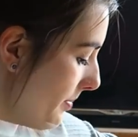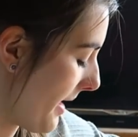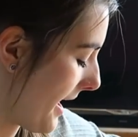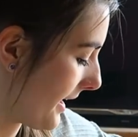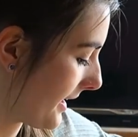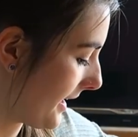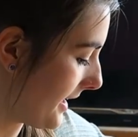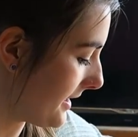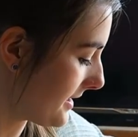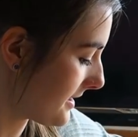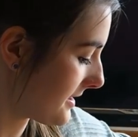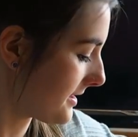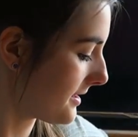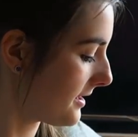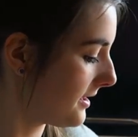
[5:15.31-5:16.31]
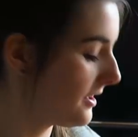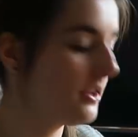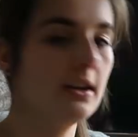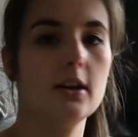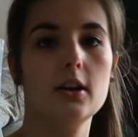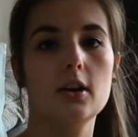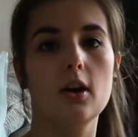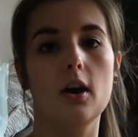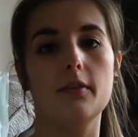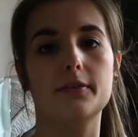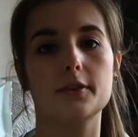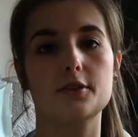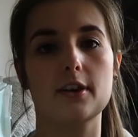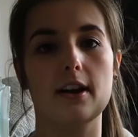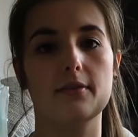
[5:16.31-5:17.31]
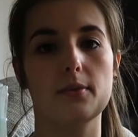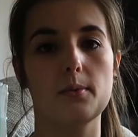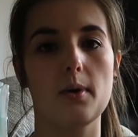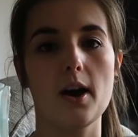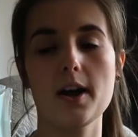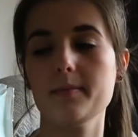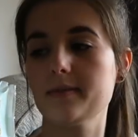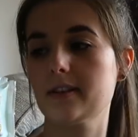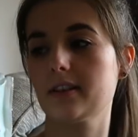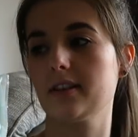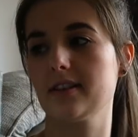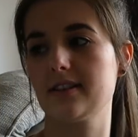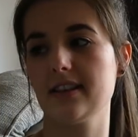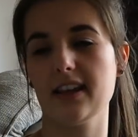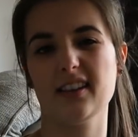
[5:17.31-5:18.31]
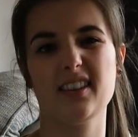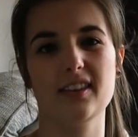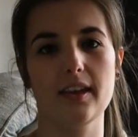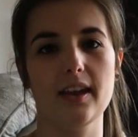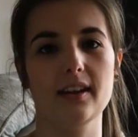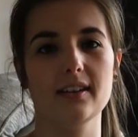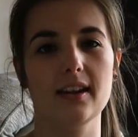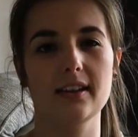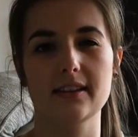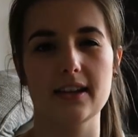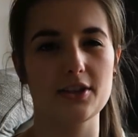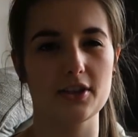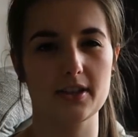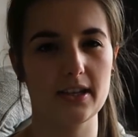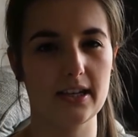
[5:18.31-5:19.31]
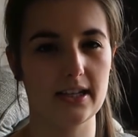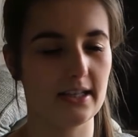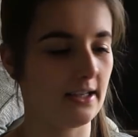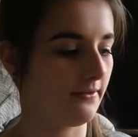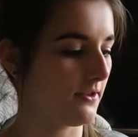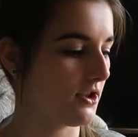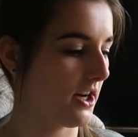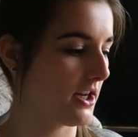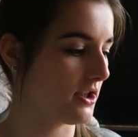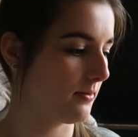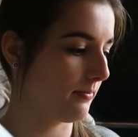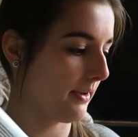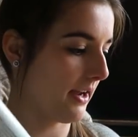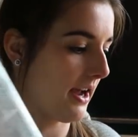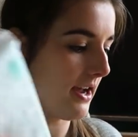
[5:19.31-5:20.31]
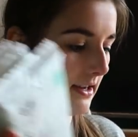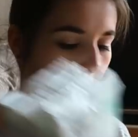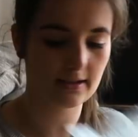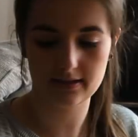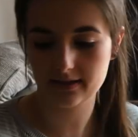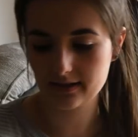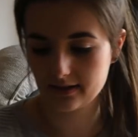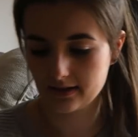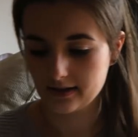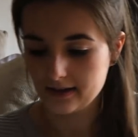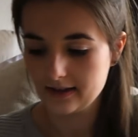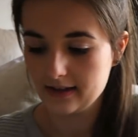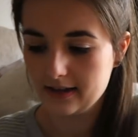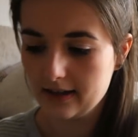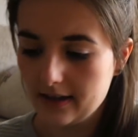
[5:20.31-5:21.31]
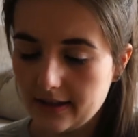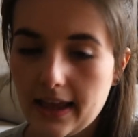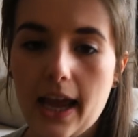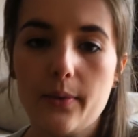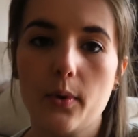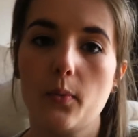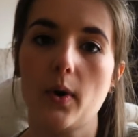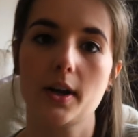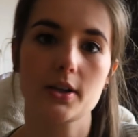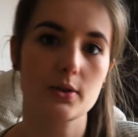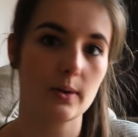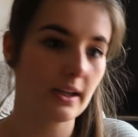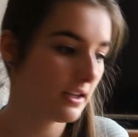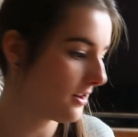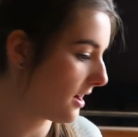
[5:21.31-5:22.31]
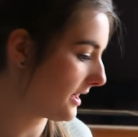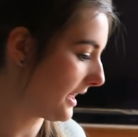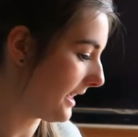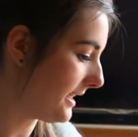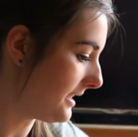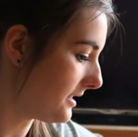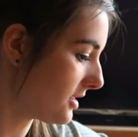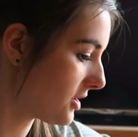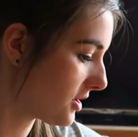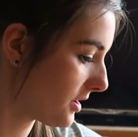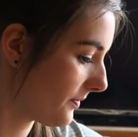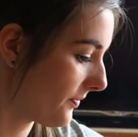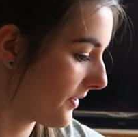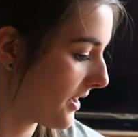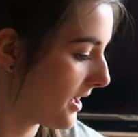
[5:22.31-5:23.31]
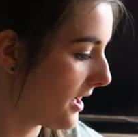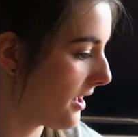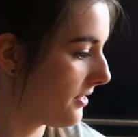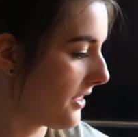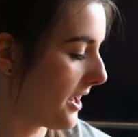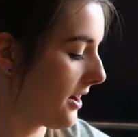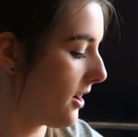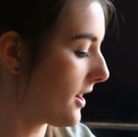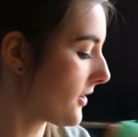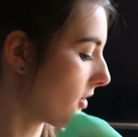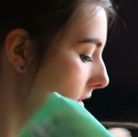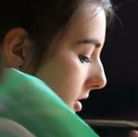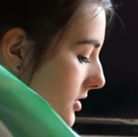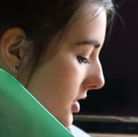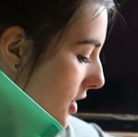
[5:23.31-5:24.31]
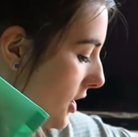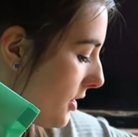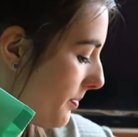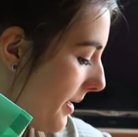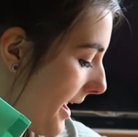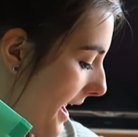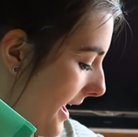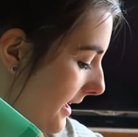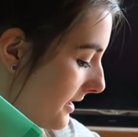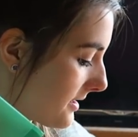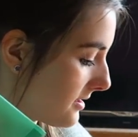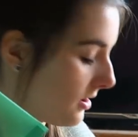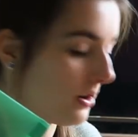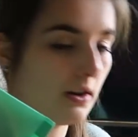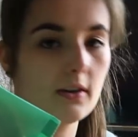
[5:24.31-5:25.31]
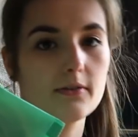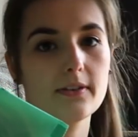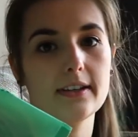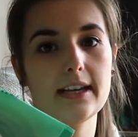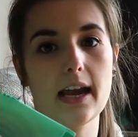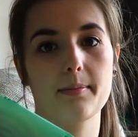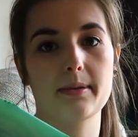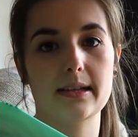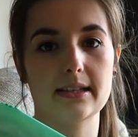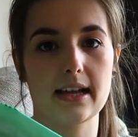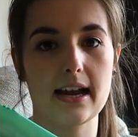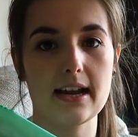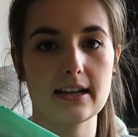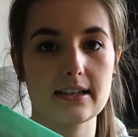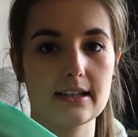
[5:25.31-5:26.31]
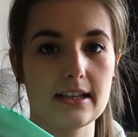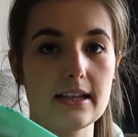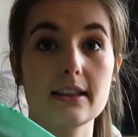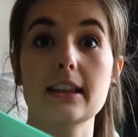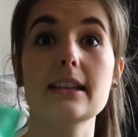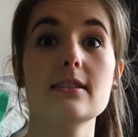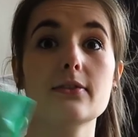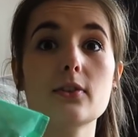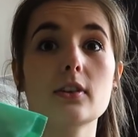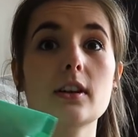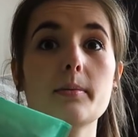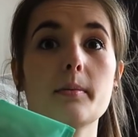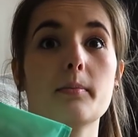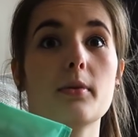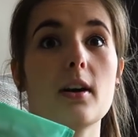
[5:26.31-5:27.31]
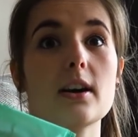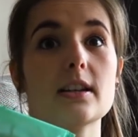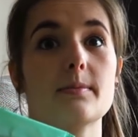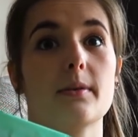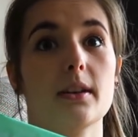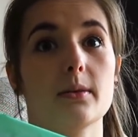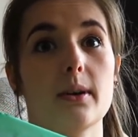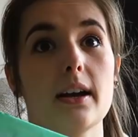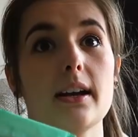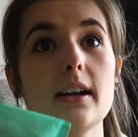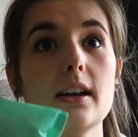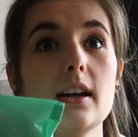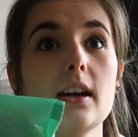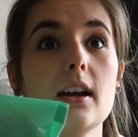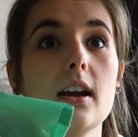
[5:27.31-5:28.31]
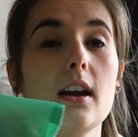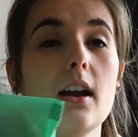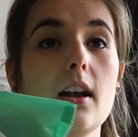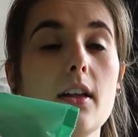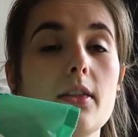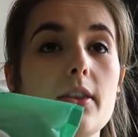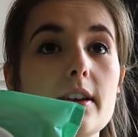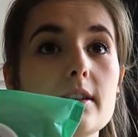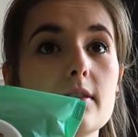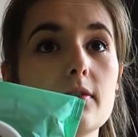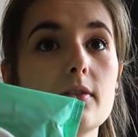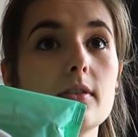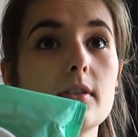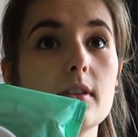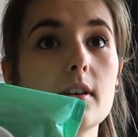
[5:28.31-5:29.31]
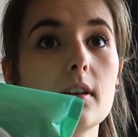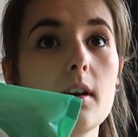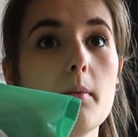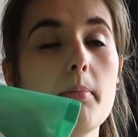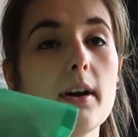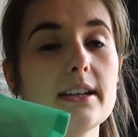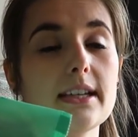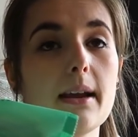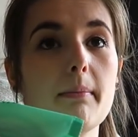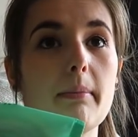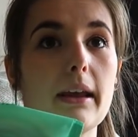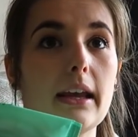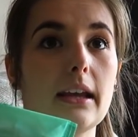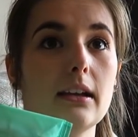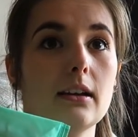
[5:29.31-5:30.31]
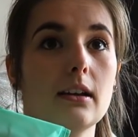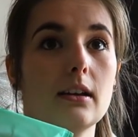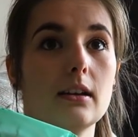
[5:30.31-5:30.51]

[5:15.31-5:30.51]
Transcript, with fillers: packets of the travel wipes because they're thin and they're just easy for changing bags. They were £1.29 each. Then I got 2 packs of nappy sacks. These have gone up in price, by the way. These How much? By 10p.